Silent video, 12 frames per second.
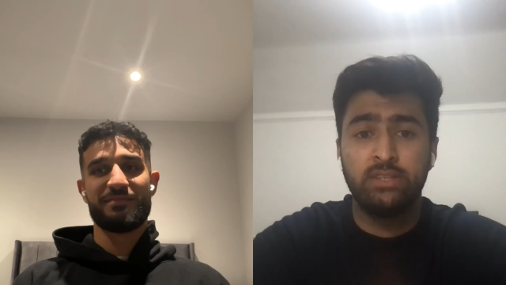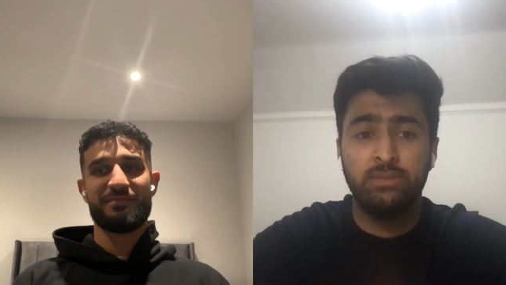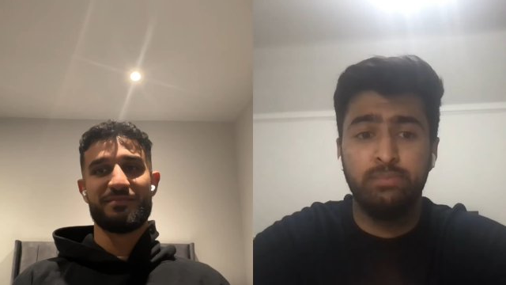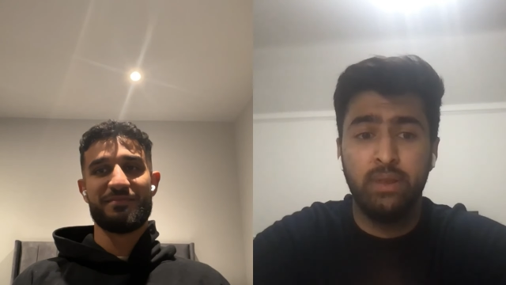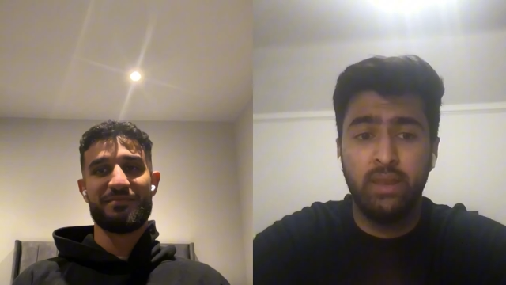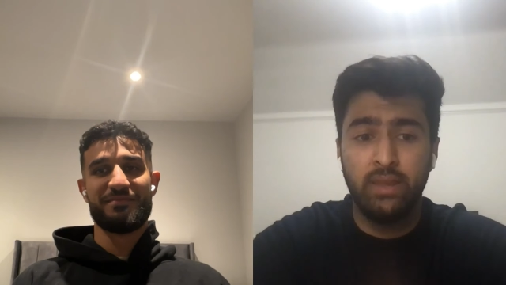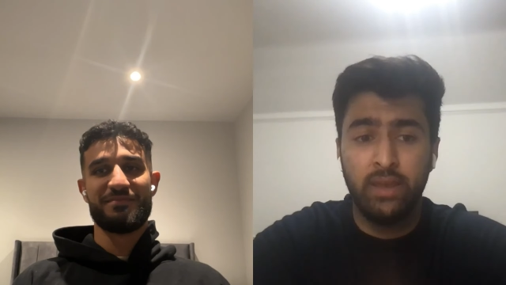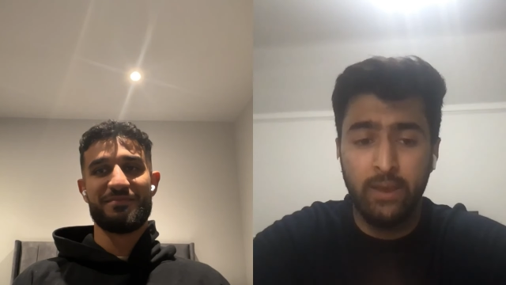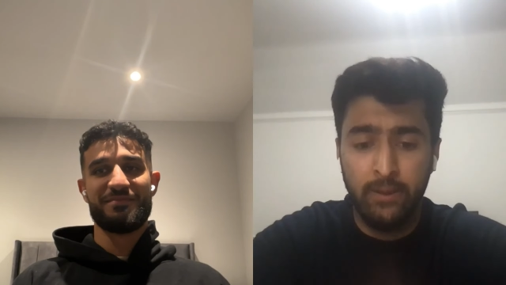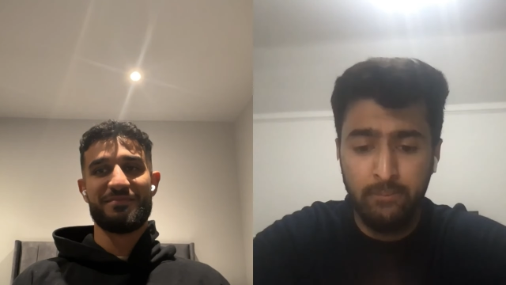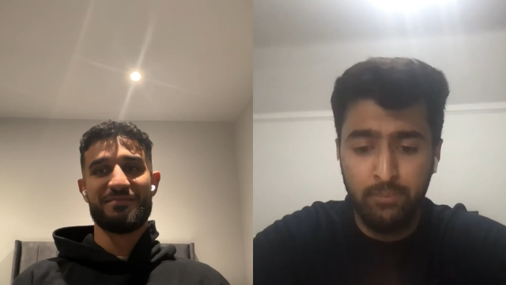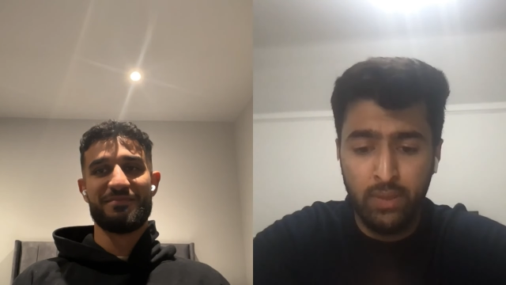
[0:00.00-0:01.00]
Speaker 1: It's been a
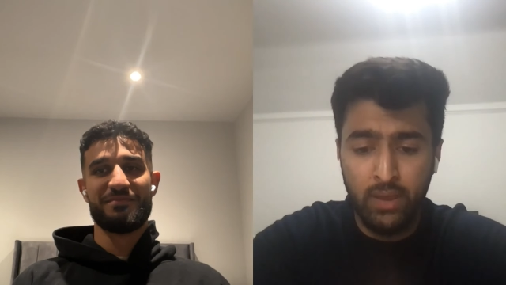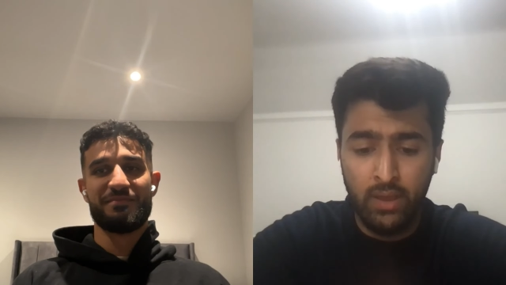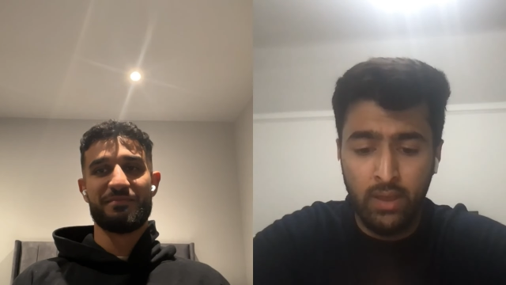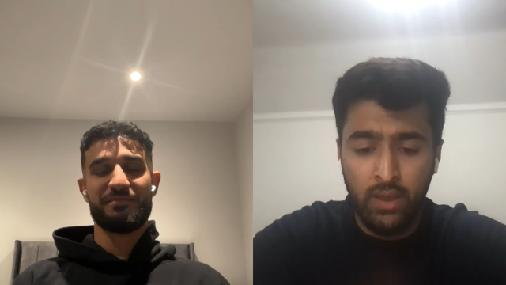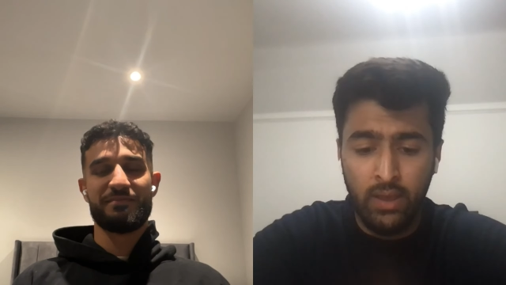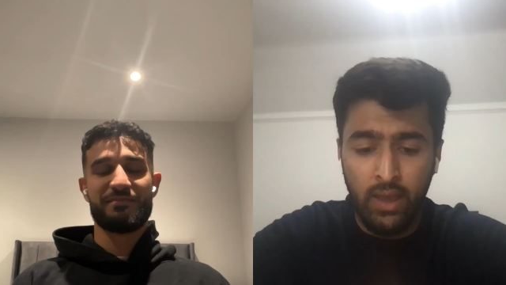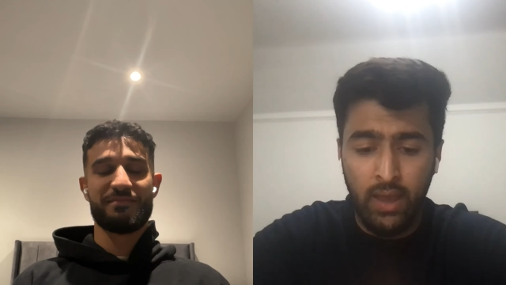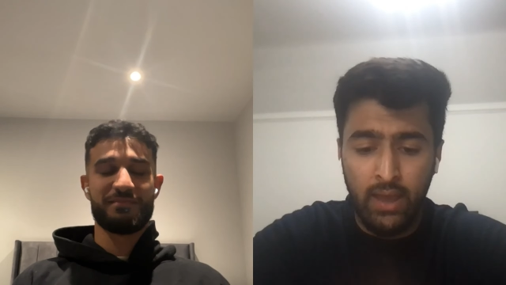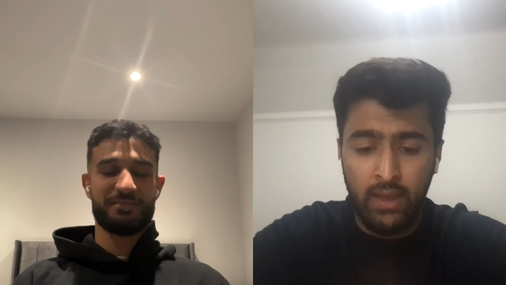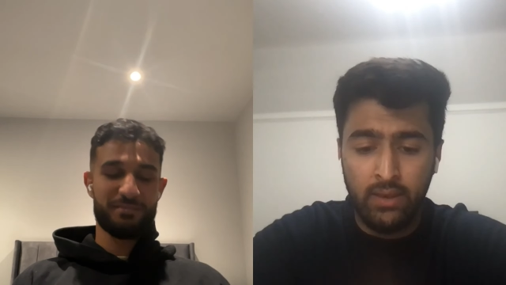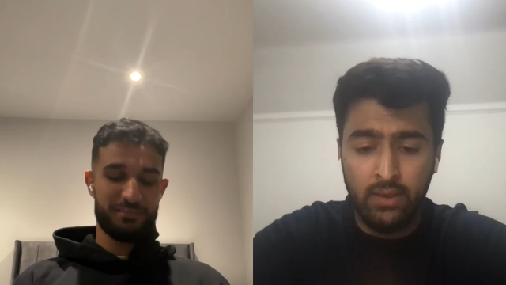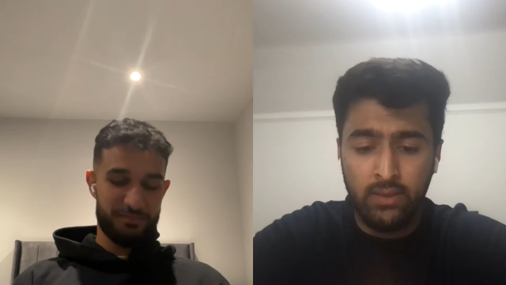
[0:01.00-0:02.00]
year
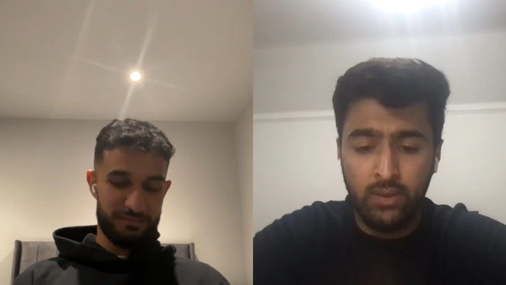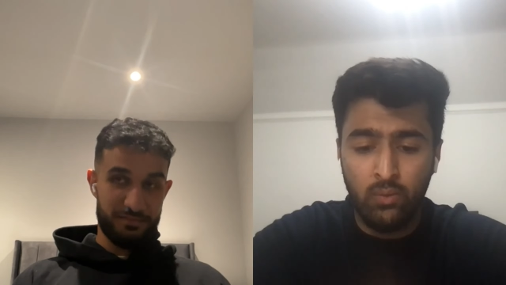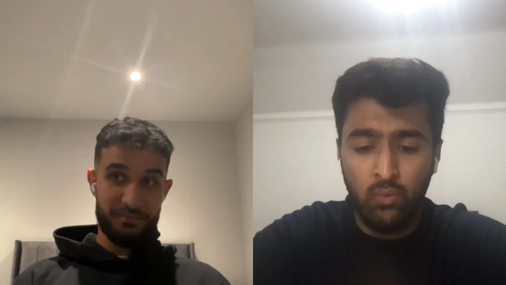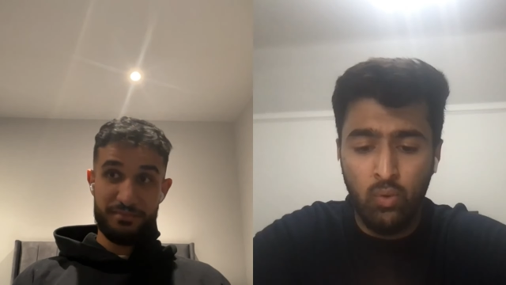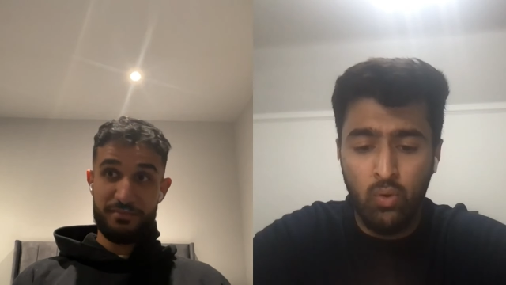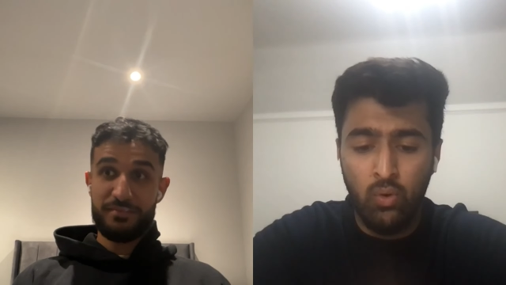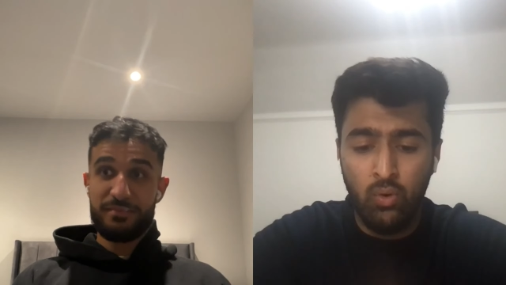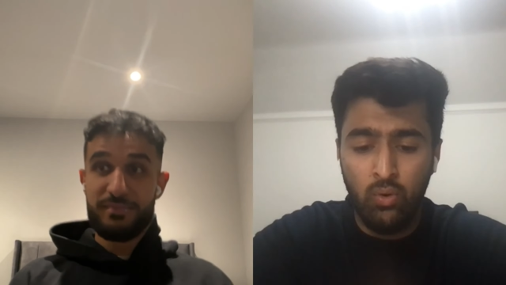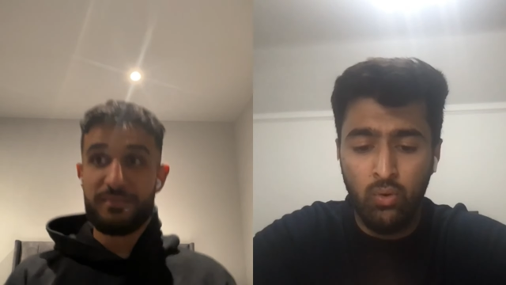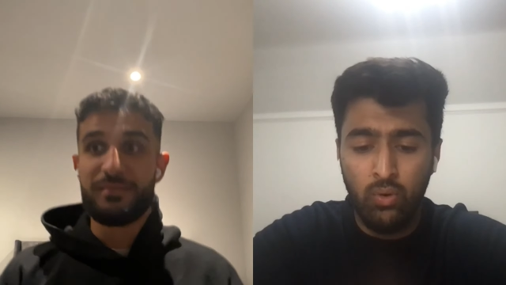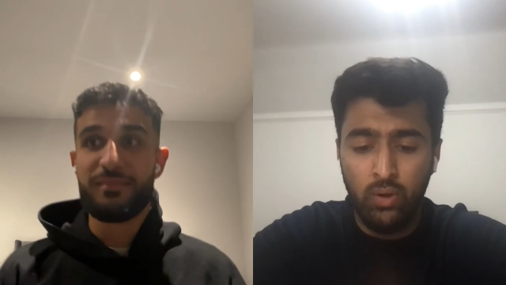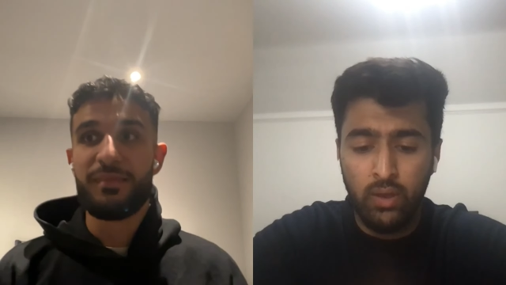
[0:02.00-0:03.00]
and the war